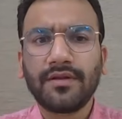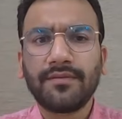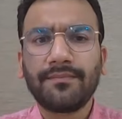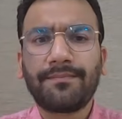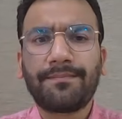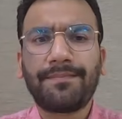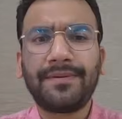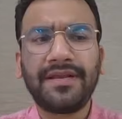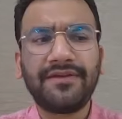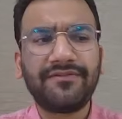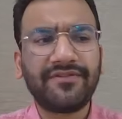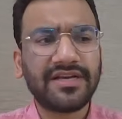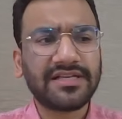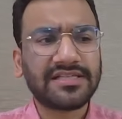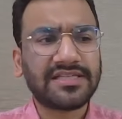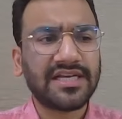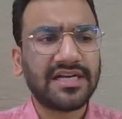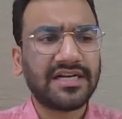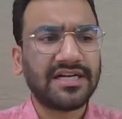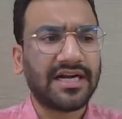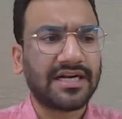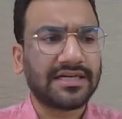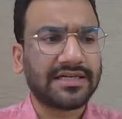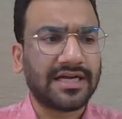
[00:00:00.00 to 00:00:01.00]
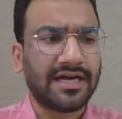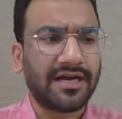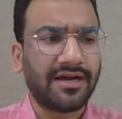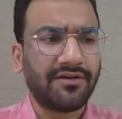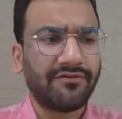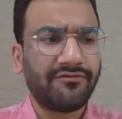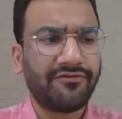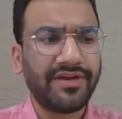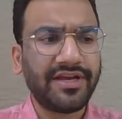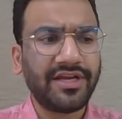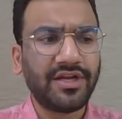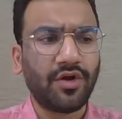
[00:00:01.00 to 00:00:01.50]
previous year data.
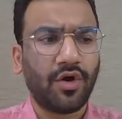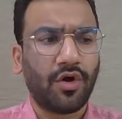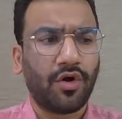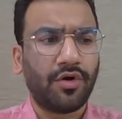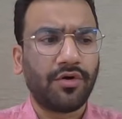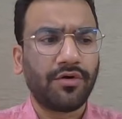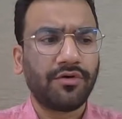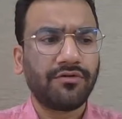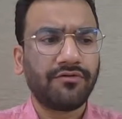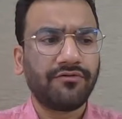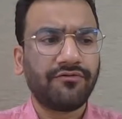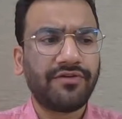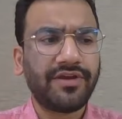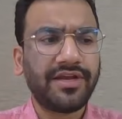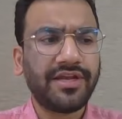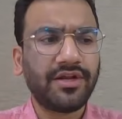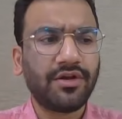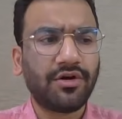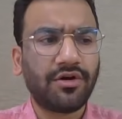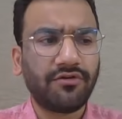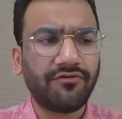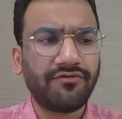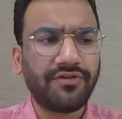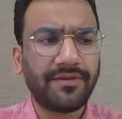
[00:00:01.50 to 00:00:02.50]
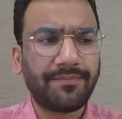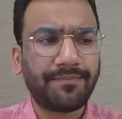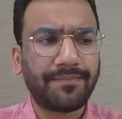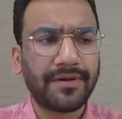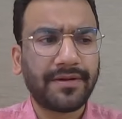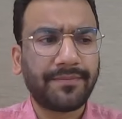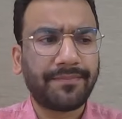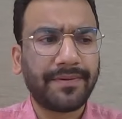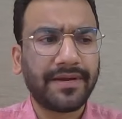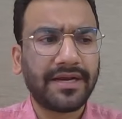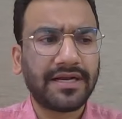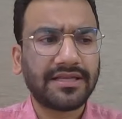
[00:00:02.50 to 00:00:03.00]
We
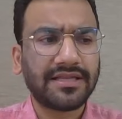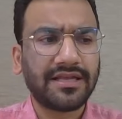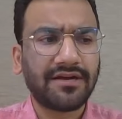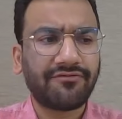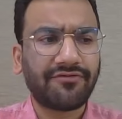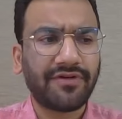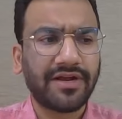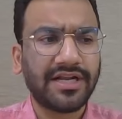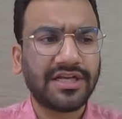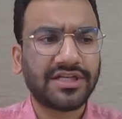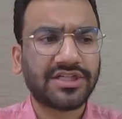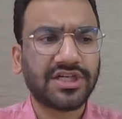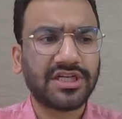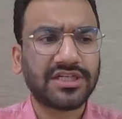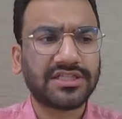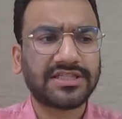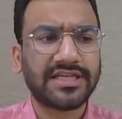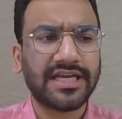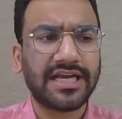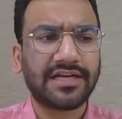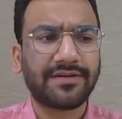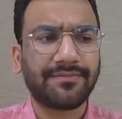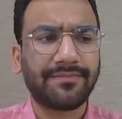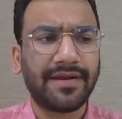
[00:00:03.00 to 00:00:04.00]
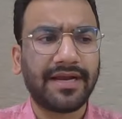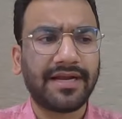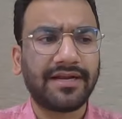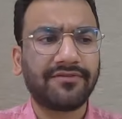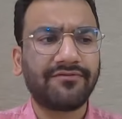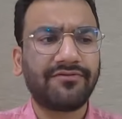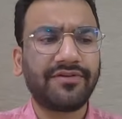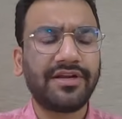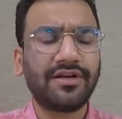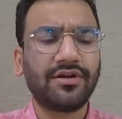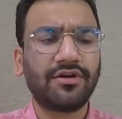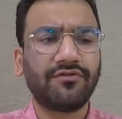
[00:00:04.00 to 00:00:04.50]
prepare the financial statement.
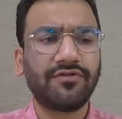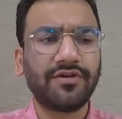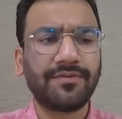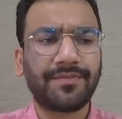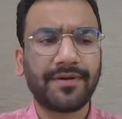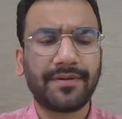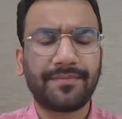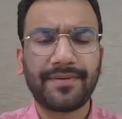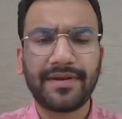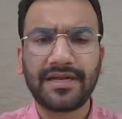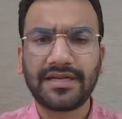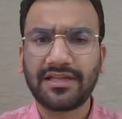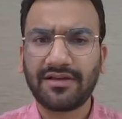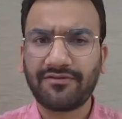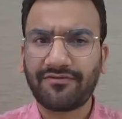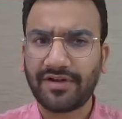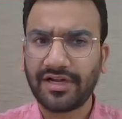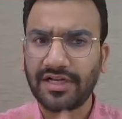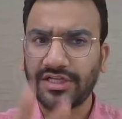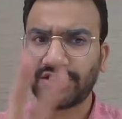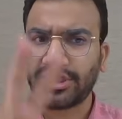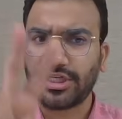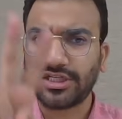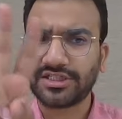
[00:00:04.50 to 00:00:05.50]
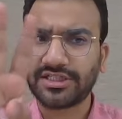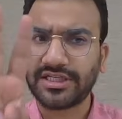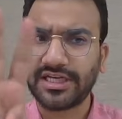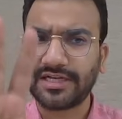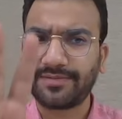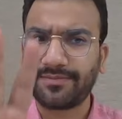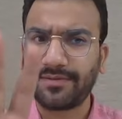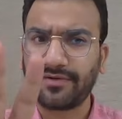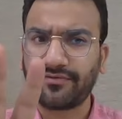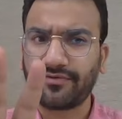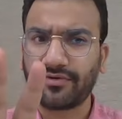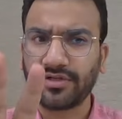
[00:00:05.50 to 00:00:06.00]
We prepare the financial
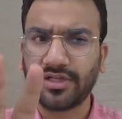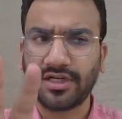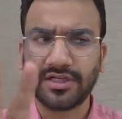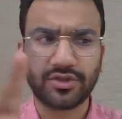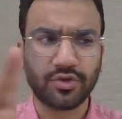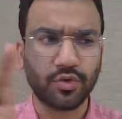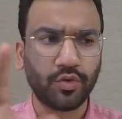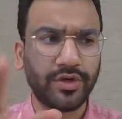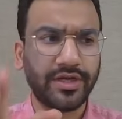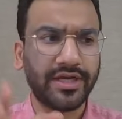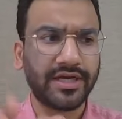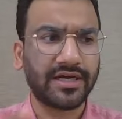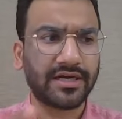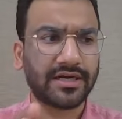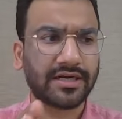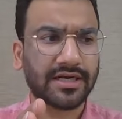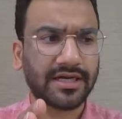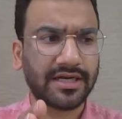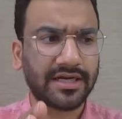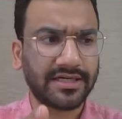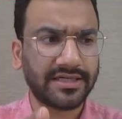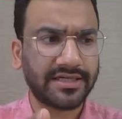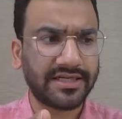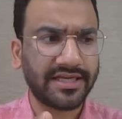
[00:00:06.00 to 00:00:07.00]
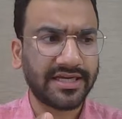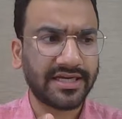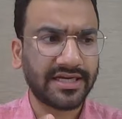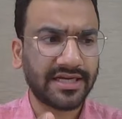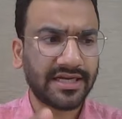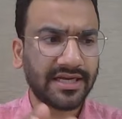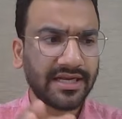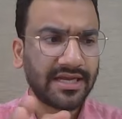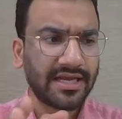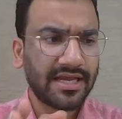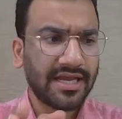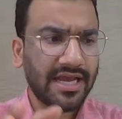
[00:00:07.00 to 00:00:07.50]
statement for the 2 year, current year
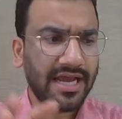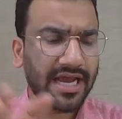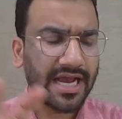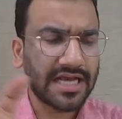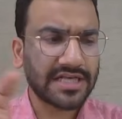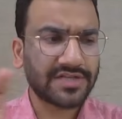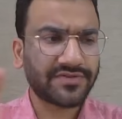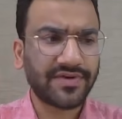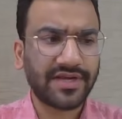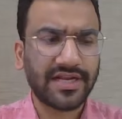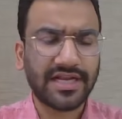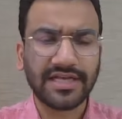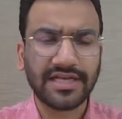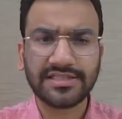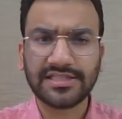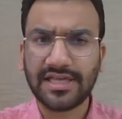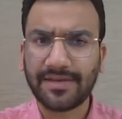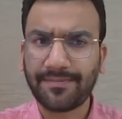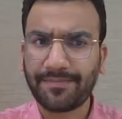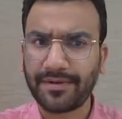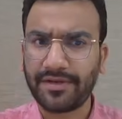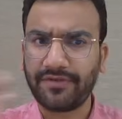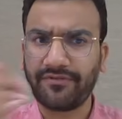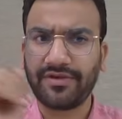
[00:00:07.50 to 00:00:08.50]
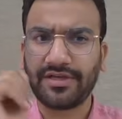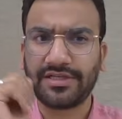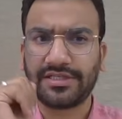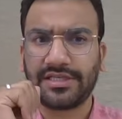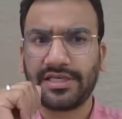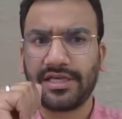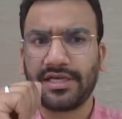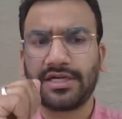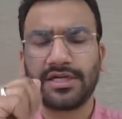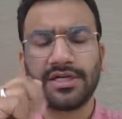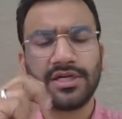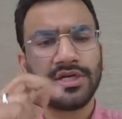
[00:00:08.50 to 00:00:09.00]
as well as the previous
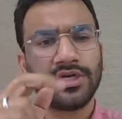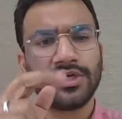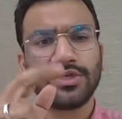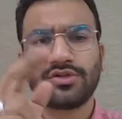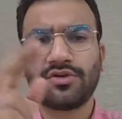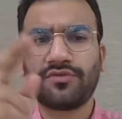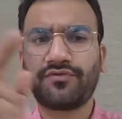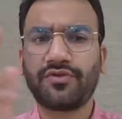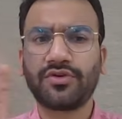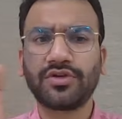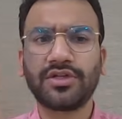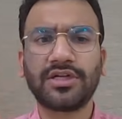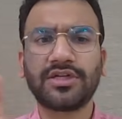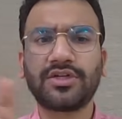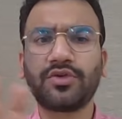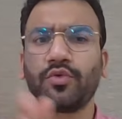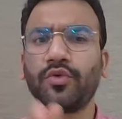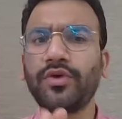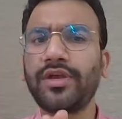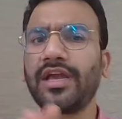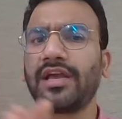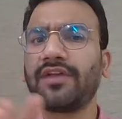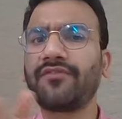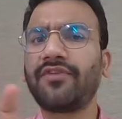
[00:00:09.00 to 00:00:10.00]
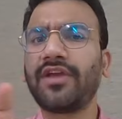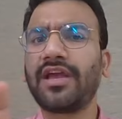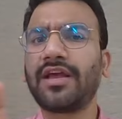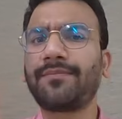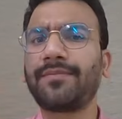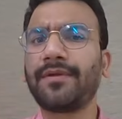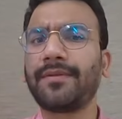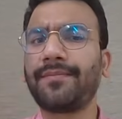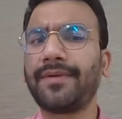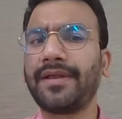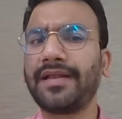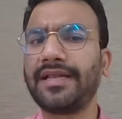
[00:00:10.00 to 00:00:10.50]
year. So for the 2 year, we are
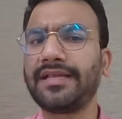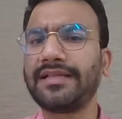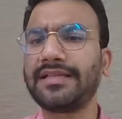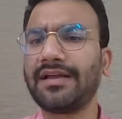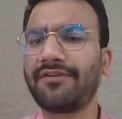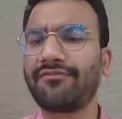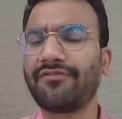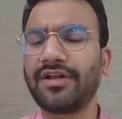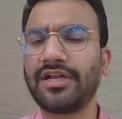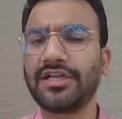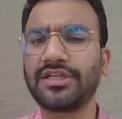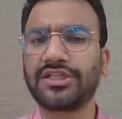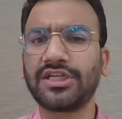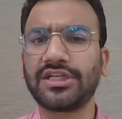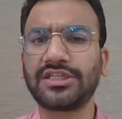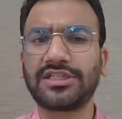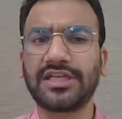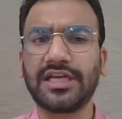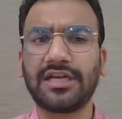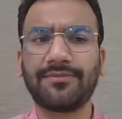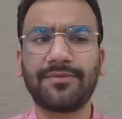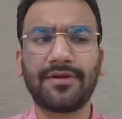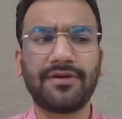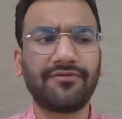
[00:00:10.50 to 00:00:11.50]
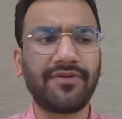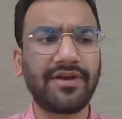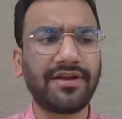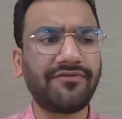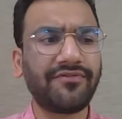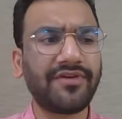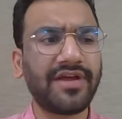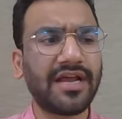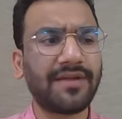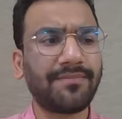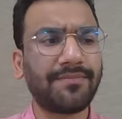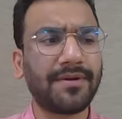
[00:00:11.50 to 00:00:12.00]
preparing the financial statement. When
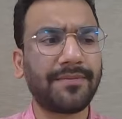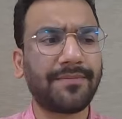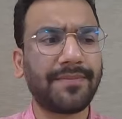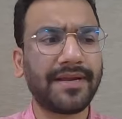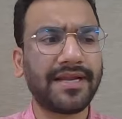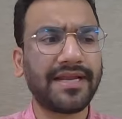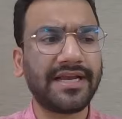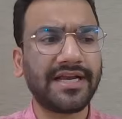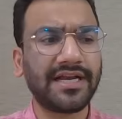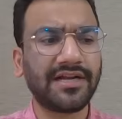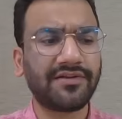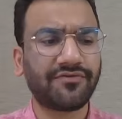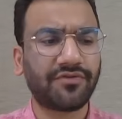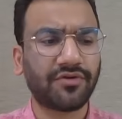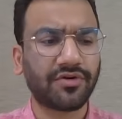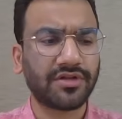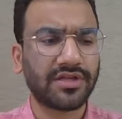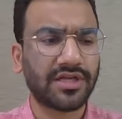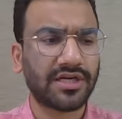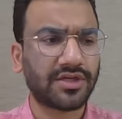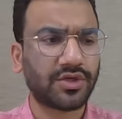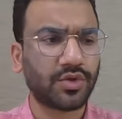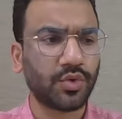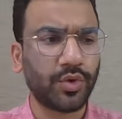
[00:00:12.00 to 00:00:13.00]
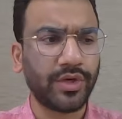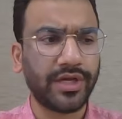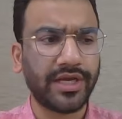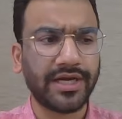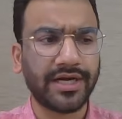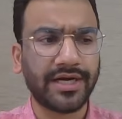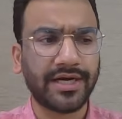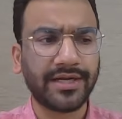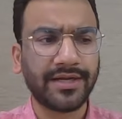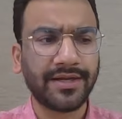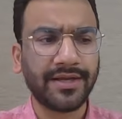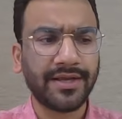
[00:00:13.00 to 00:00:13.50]
we are preparing it for the 2 year,